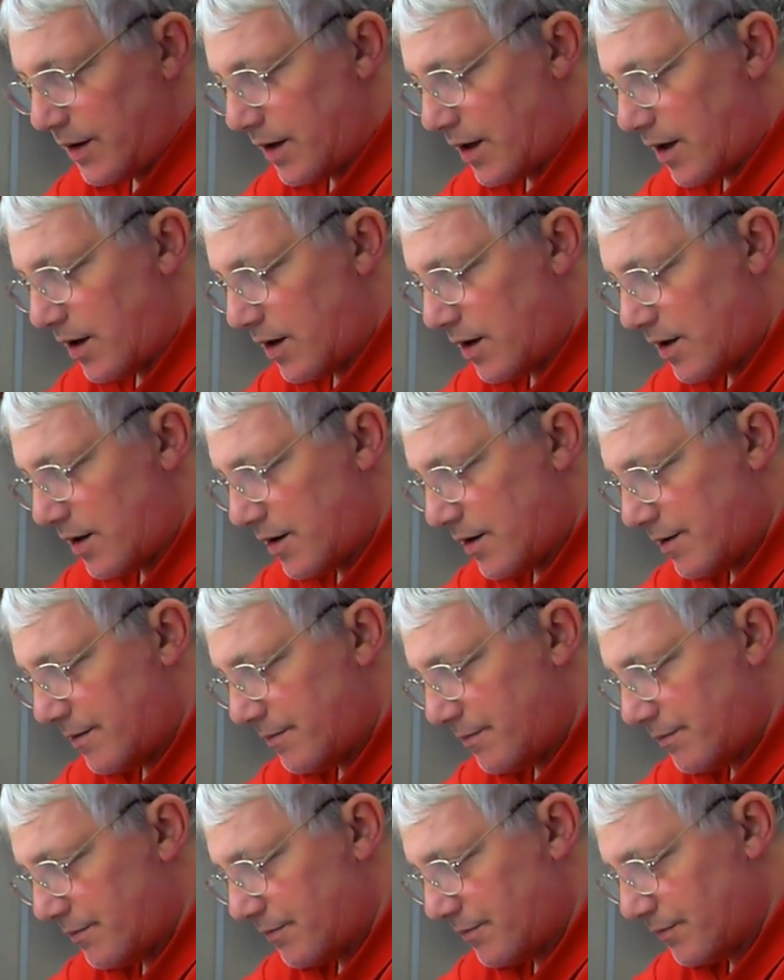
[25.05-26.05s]

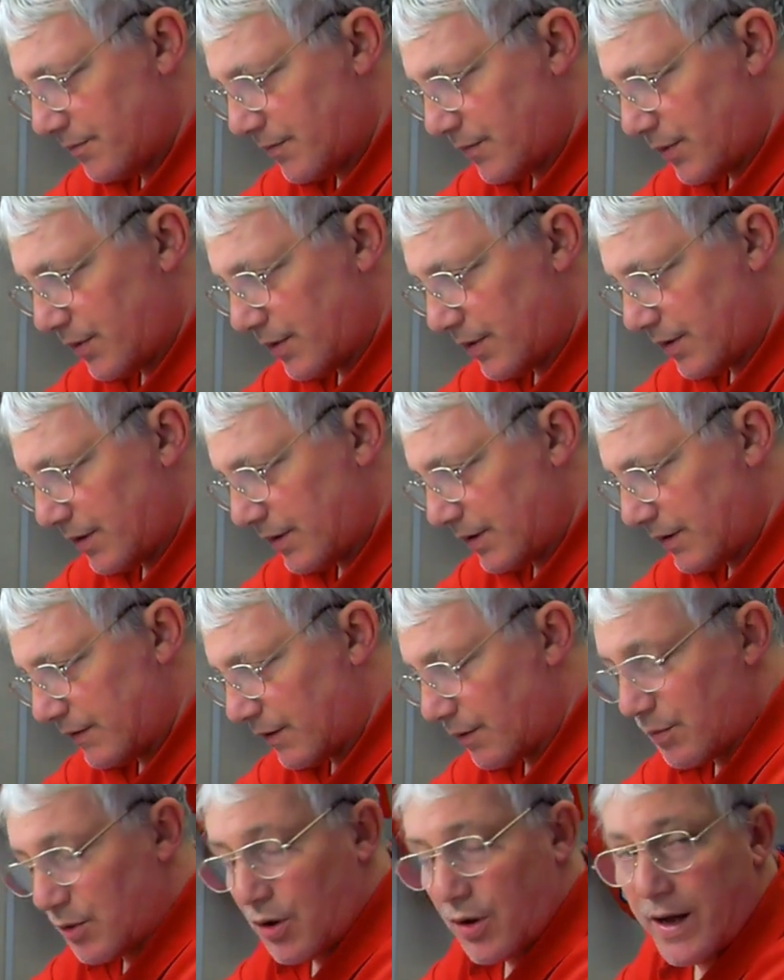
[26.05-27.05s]

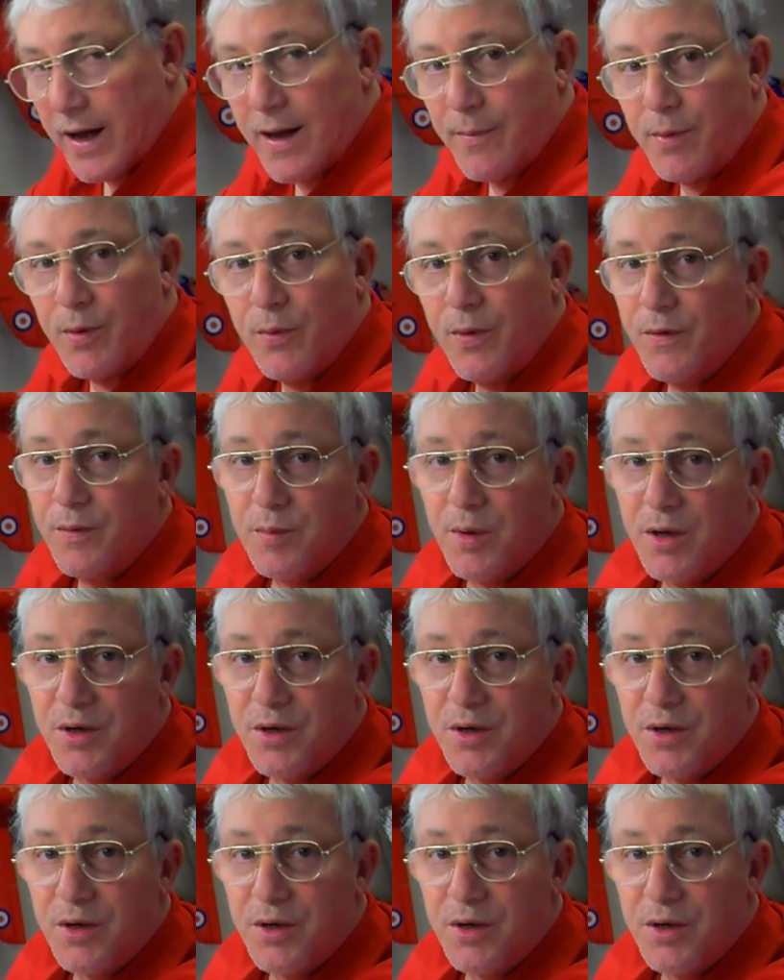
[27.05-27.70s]
If I'm not happy with them,